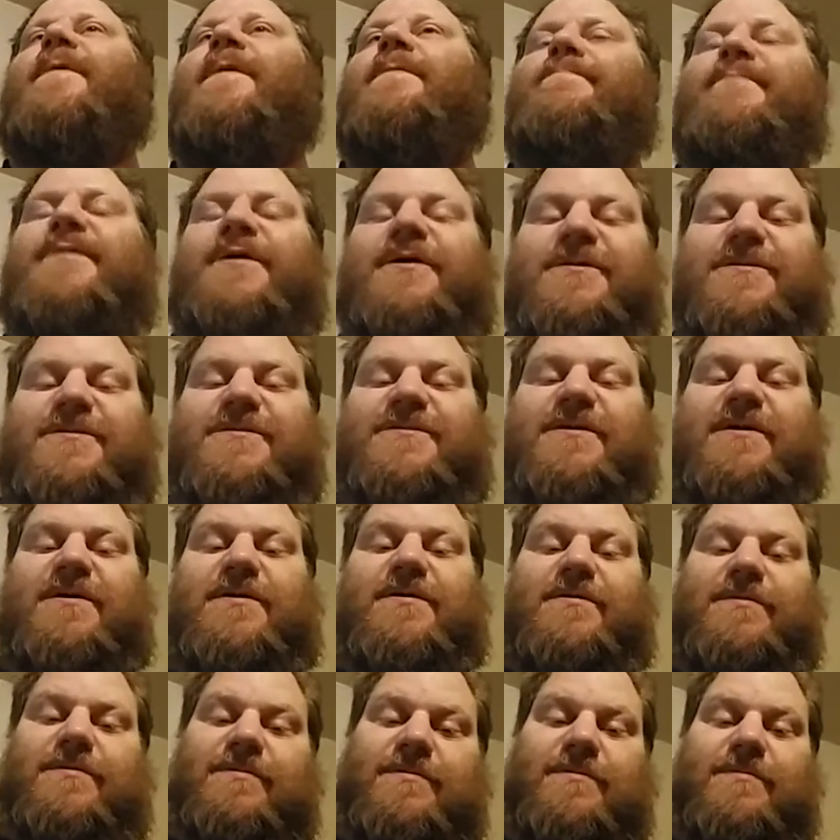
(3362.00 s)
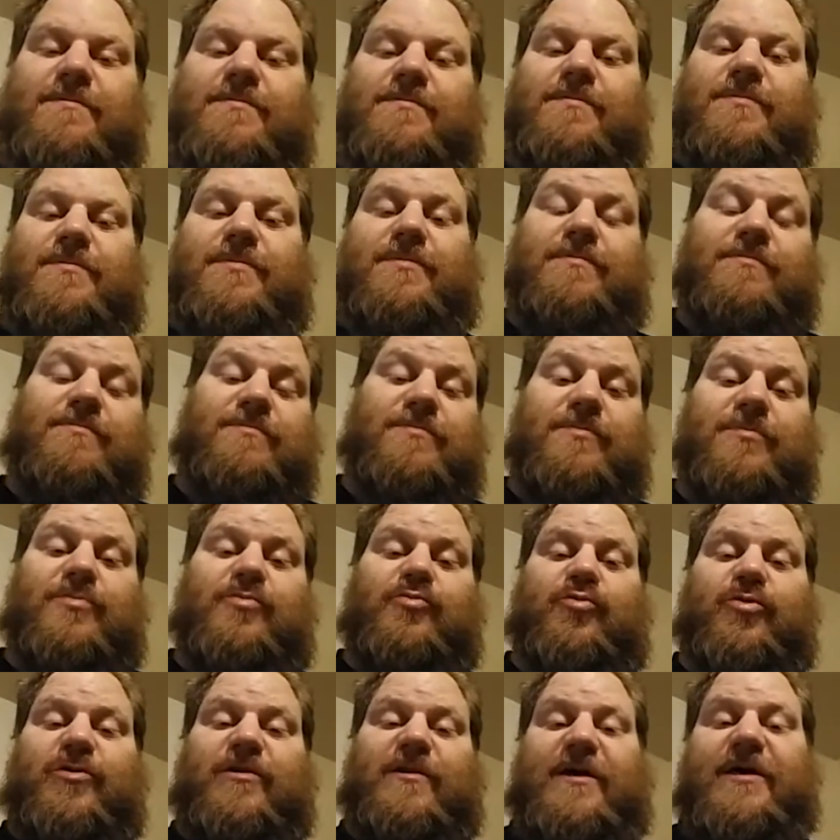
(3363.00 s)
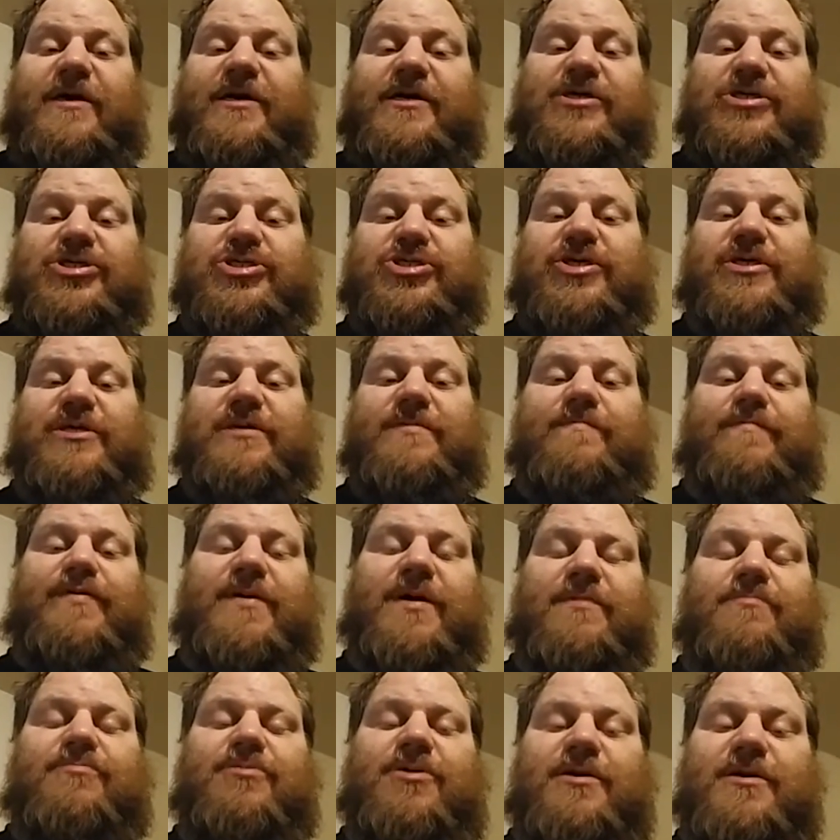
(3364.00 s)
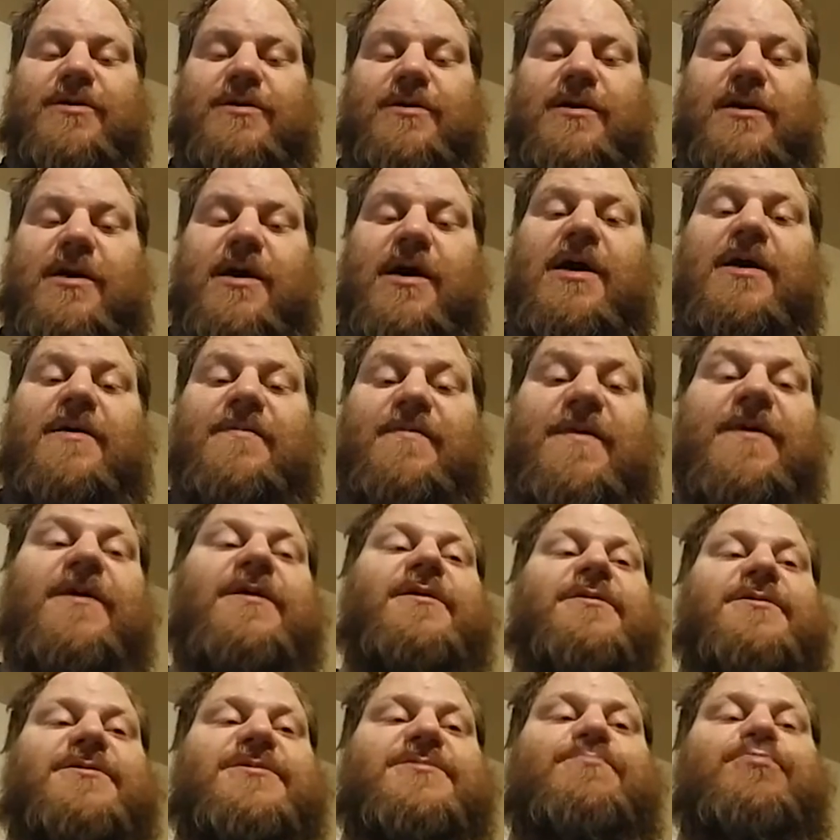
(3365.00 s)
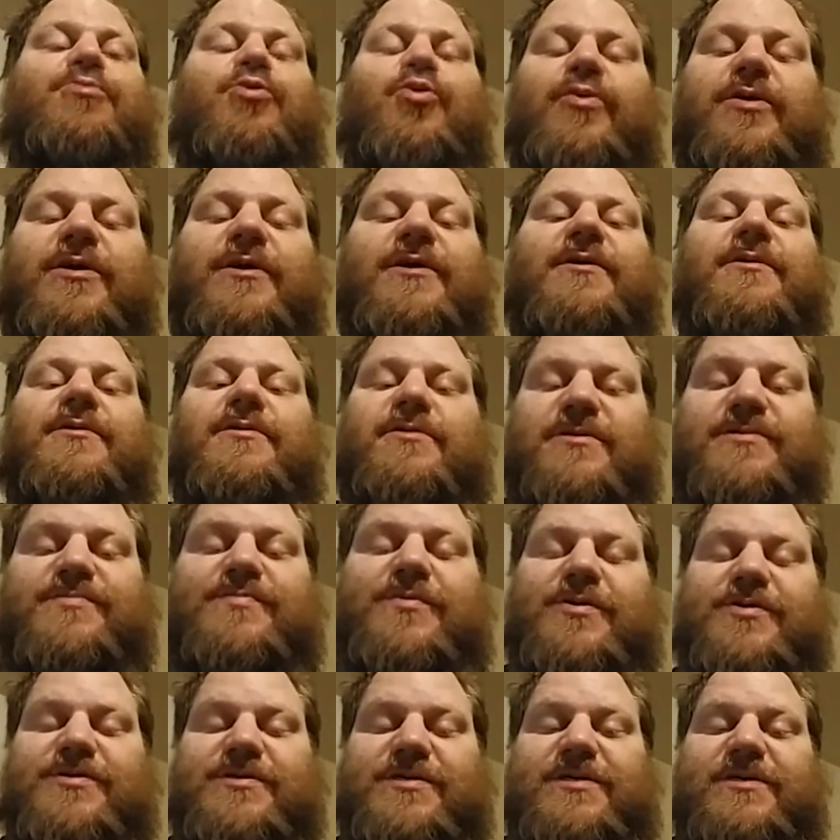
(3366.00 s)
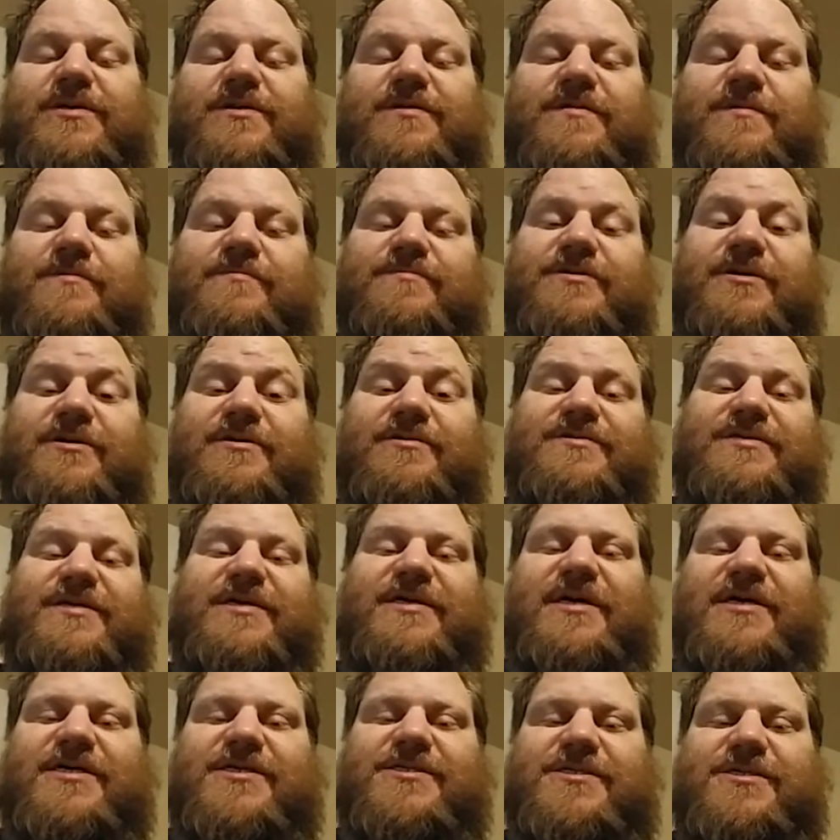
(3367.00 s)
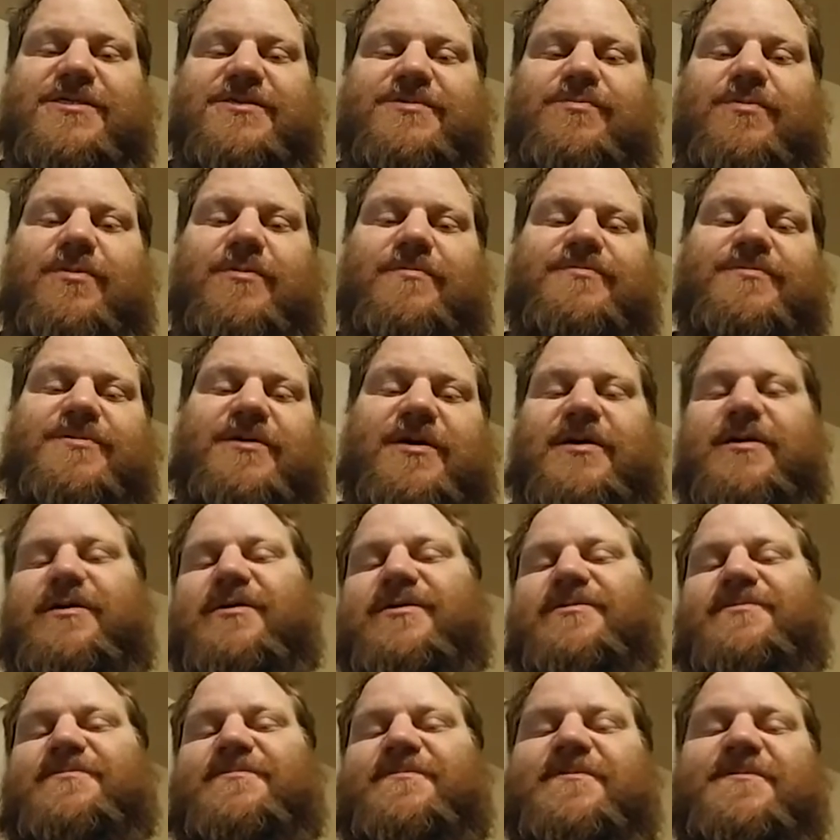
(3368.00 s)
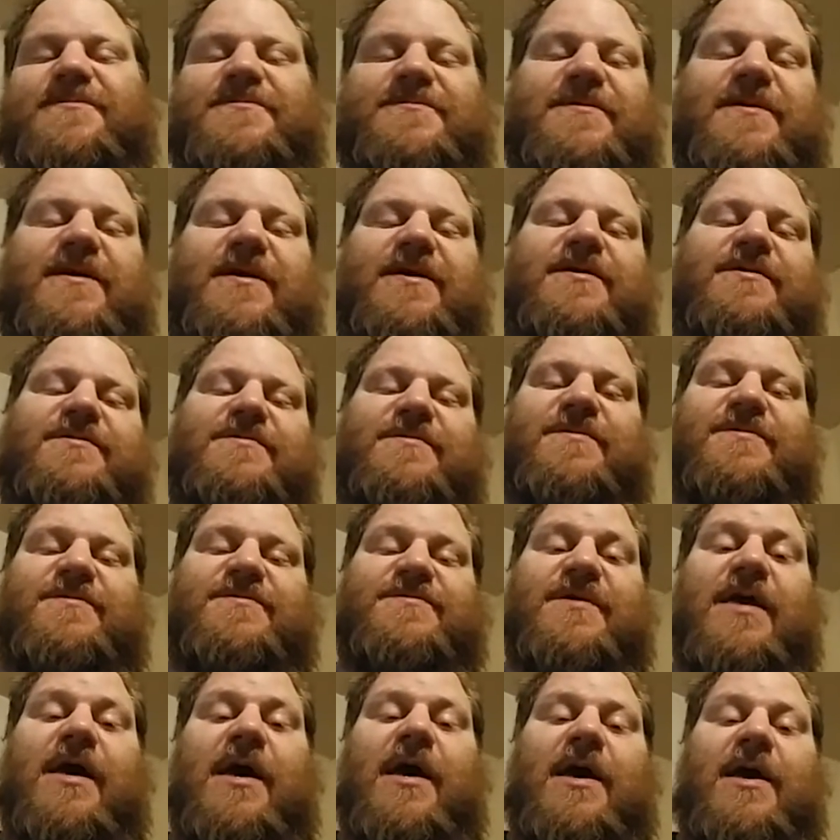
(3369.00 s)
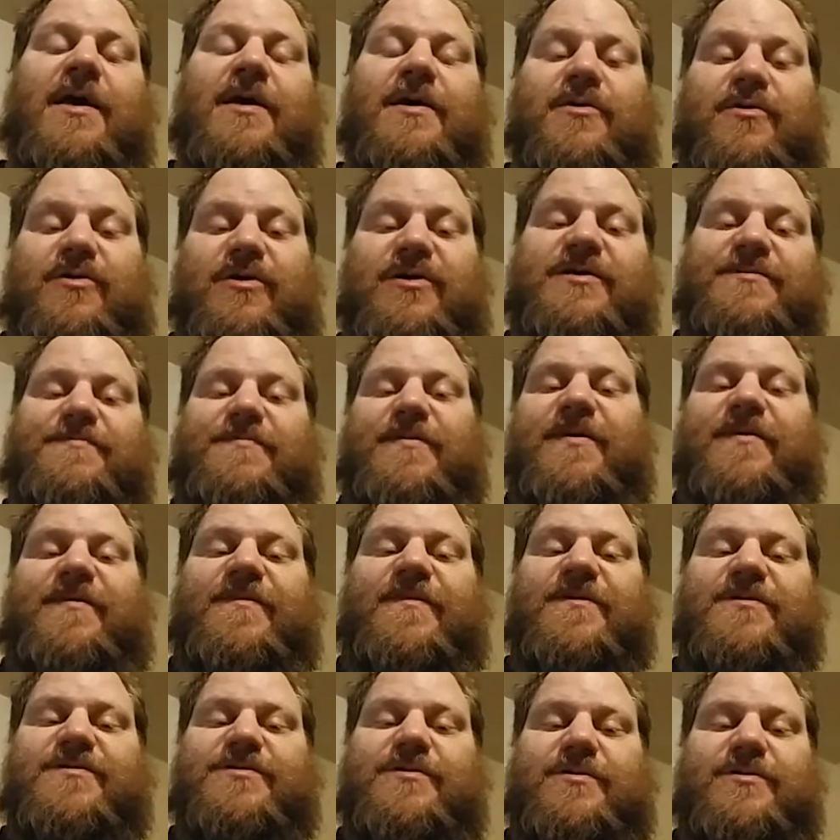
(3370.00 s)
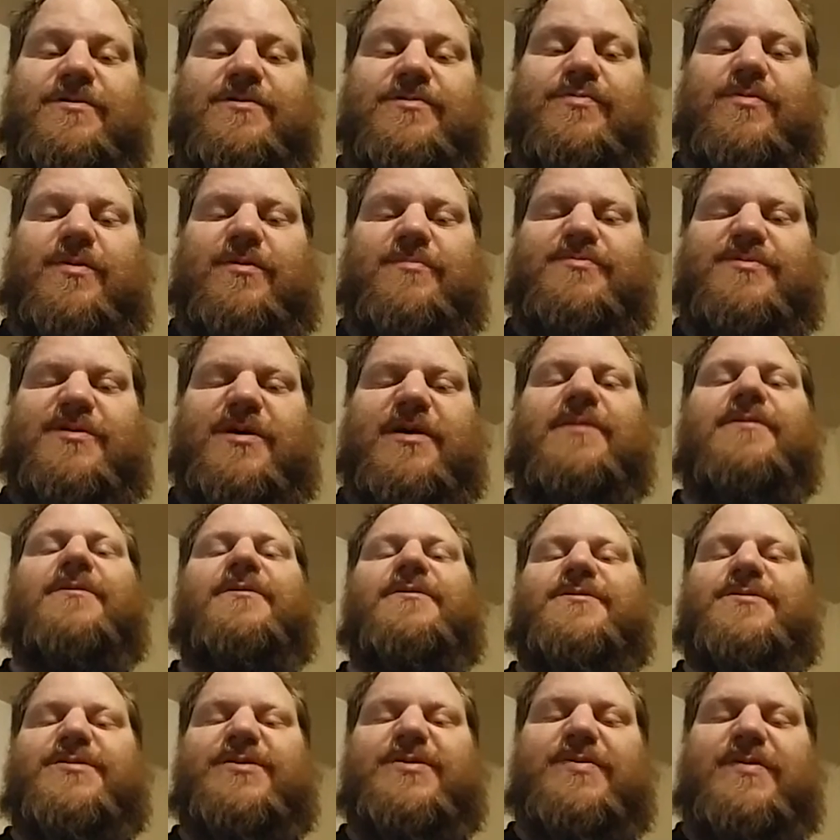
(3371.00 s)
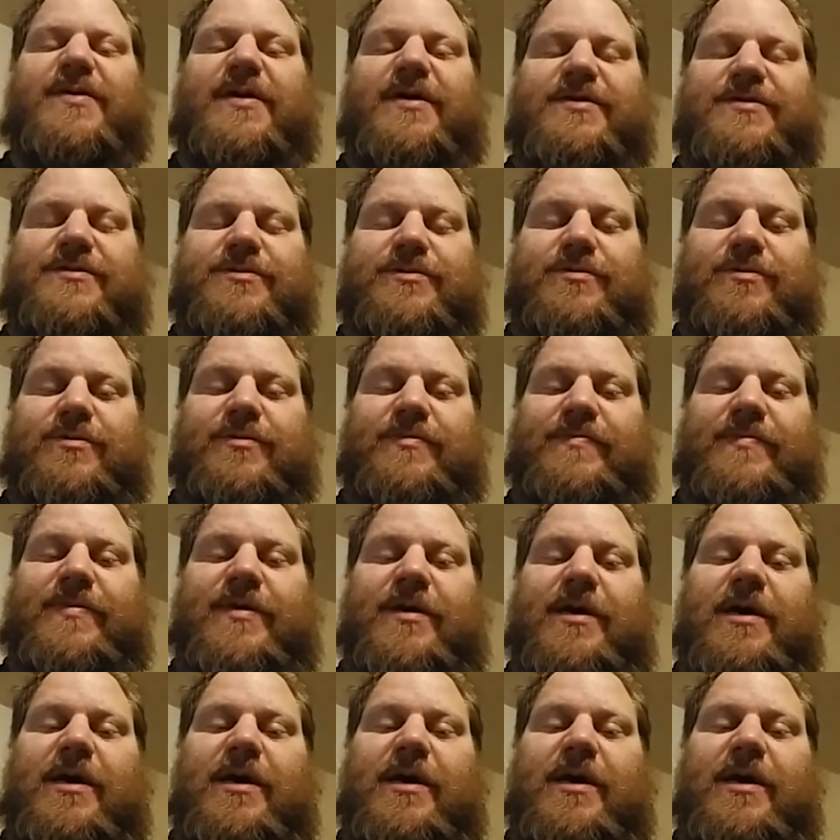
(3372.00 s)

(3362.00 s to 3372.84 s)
that being said, relaying shit in public, then exploiting and exposing it themselves. He got this website. It's this, that, this. Here, he fit this on his website. Let's do that to him.